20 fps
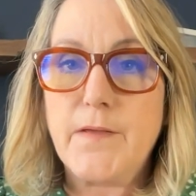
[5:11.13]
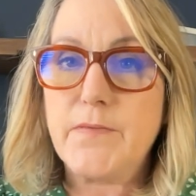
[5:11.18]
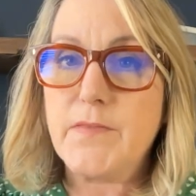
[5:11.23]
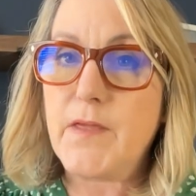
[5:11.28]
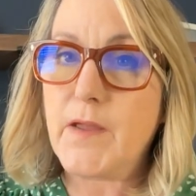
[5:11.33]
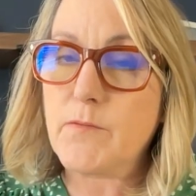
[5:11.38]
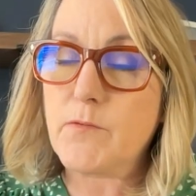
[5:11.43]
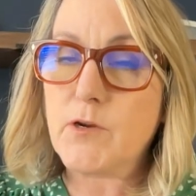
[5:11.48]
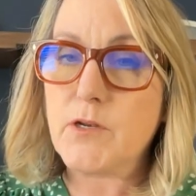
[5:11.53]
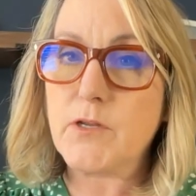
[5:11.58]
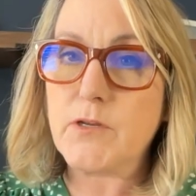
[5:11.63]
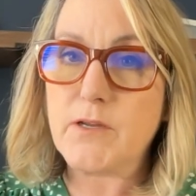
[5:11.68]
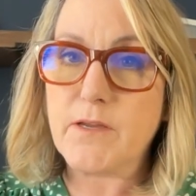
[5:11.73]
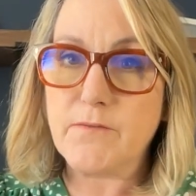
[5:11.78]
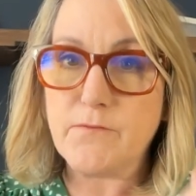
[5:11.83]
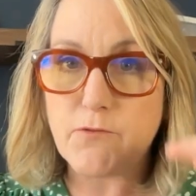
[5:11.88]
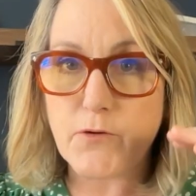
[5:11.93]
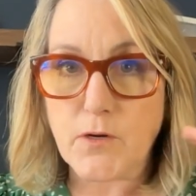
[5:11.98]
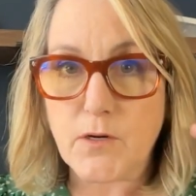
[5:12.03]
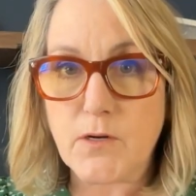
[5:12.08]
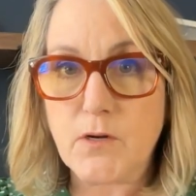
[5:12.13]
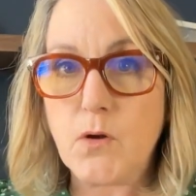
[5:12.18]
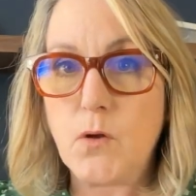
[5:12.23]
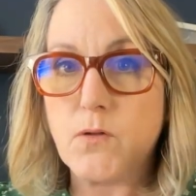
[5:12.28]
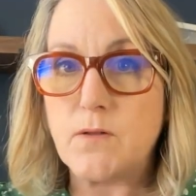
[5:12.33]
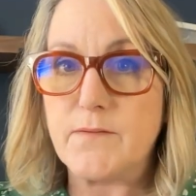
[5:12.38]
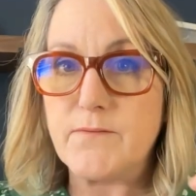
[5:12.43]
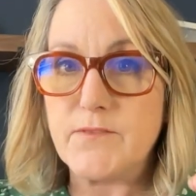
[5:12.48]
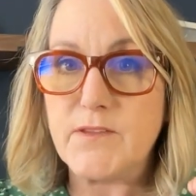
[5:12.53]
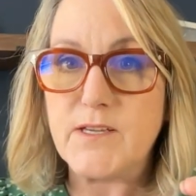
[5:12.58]
They were looking for a
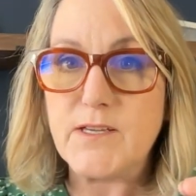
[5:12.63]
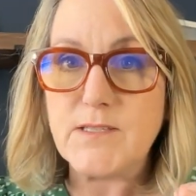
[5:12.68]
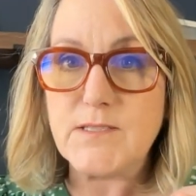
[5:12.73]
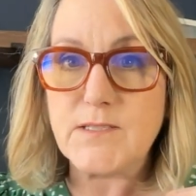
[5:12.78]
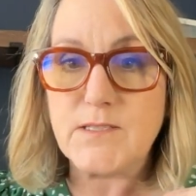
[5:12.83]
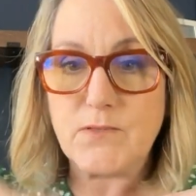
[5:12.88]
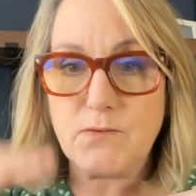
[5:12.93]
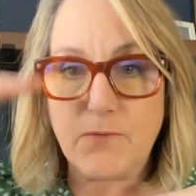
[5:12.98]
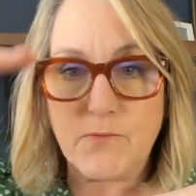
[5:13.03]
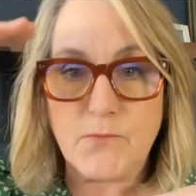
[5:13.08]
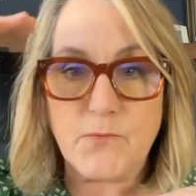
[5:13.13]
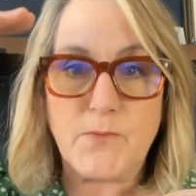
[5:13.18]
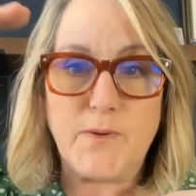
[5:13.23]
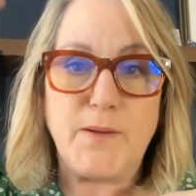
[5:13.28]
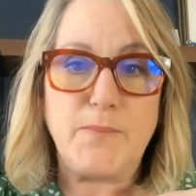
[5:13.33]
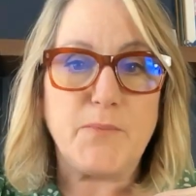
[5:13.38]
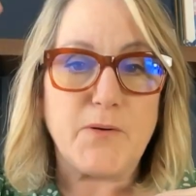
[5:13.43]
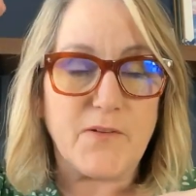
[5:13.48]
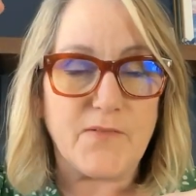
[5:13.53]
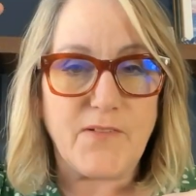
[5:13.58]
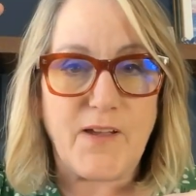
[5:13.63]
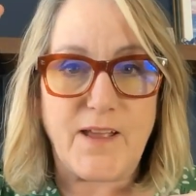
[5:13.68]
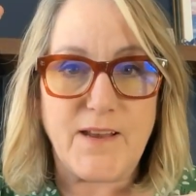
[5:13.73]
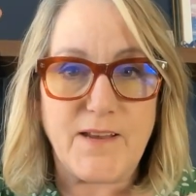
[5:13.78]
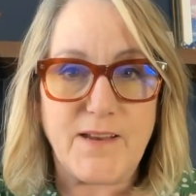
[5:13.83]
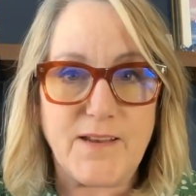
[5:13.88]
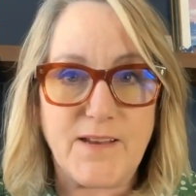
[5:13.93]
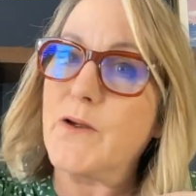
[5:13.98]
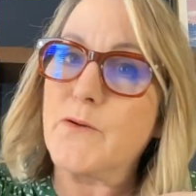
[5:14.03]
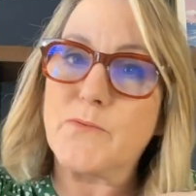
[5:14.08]
goal of this. We
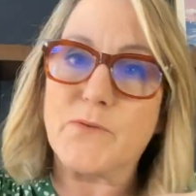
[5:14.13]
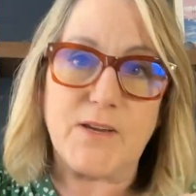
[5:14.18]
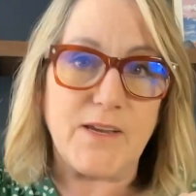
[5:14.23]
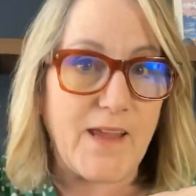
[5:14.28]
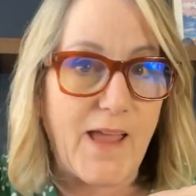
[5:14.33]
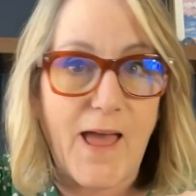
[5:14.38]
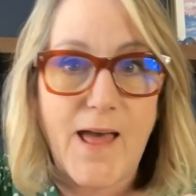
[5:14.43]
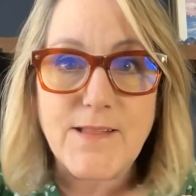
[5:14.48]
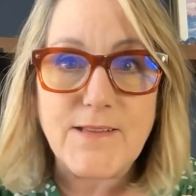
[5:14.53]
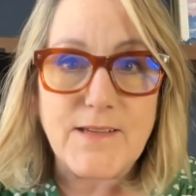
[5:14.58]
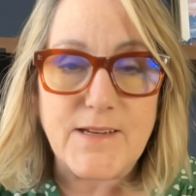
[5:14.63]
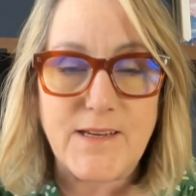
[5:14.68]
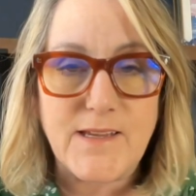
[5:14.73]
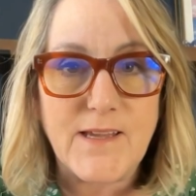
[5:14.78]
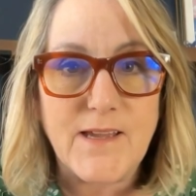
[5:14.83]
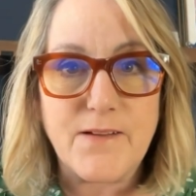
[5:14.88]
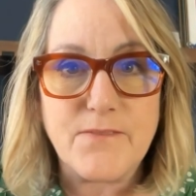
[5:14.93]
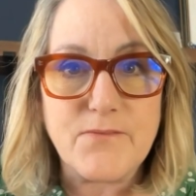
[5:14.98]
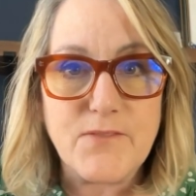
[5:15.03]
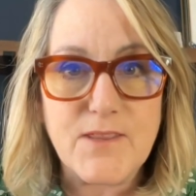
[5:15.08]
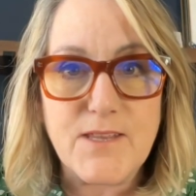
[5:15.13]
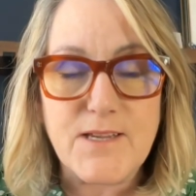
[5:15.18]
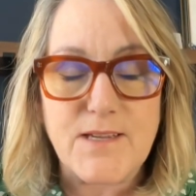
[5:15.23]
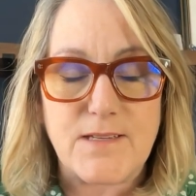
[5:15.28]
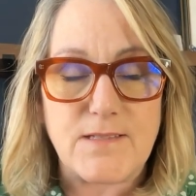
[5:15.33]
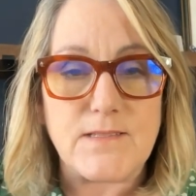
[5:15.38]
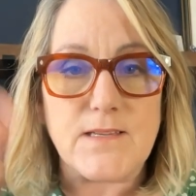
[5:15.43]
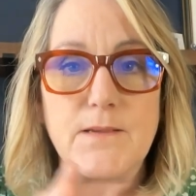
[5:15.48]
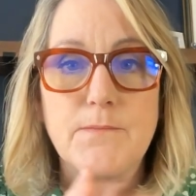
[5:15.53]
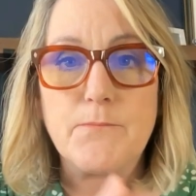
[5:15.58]
provided a reality of
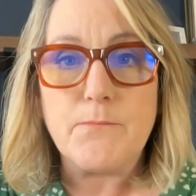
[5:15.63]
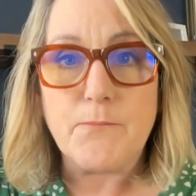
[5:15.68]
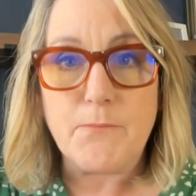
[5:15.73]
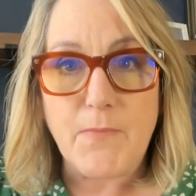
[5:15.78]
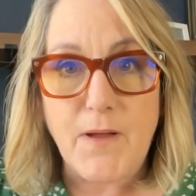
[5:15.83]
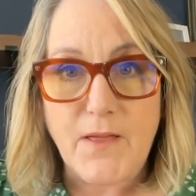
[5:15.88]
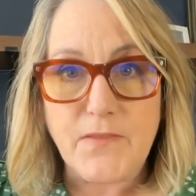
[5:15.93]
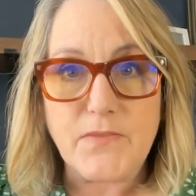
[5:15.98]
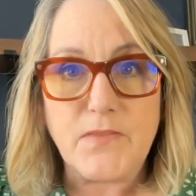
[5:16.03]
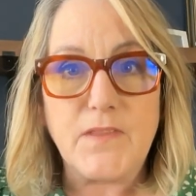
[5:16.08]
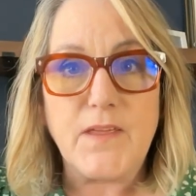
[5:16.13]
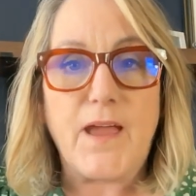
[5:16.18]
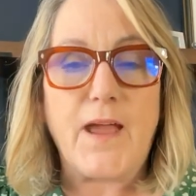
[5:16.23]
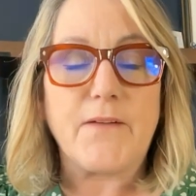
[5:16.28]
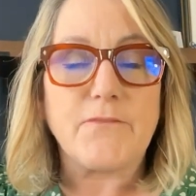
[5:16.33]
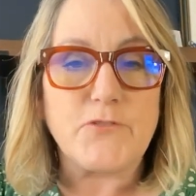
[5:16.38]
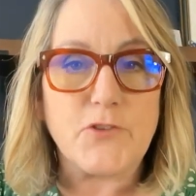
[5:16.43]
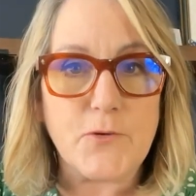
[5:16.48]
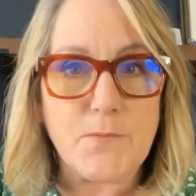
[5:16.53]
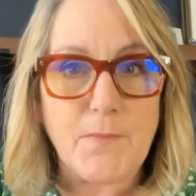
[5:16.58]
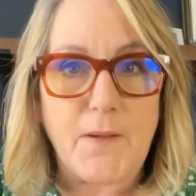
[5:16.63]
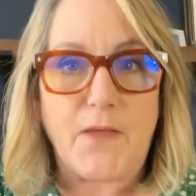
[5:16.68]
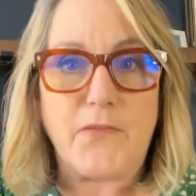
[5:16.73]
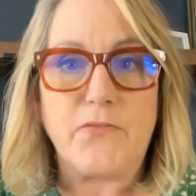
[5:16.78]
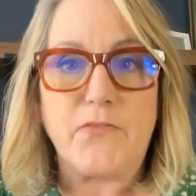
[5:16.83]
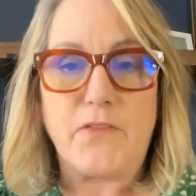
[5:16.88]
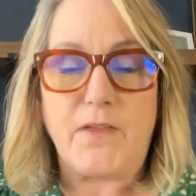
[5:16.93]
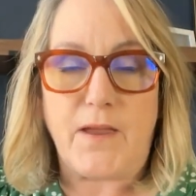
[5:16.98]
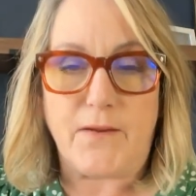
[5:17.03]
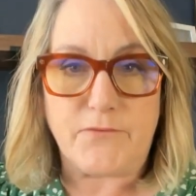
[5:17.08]
this month after
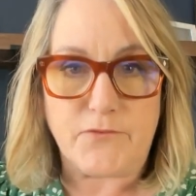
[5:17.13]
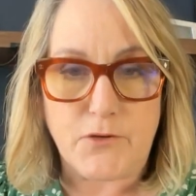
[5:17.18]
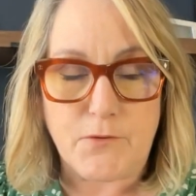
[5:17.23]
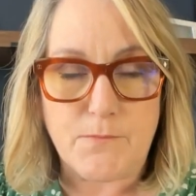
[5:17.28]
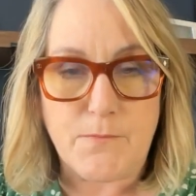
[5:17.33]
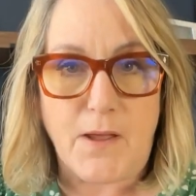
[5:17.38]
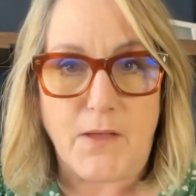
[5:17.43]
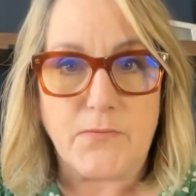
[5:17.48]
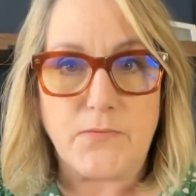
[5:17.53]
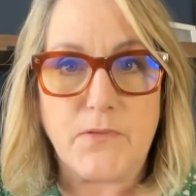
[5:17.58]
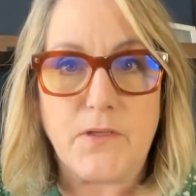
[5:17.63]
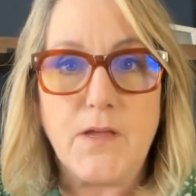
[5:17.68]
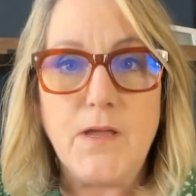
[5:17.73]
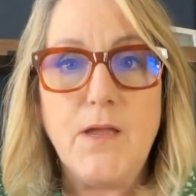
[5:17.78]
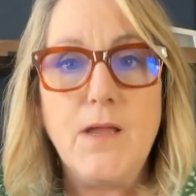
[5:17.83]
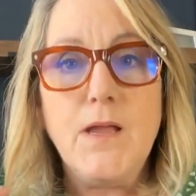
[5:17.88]
month after month.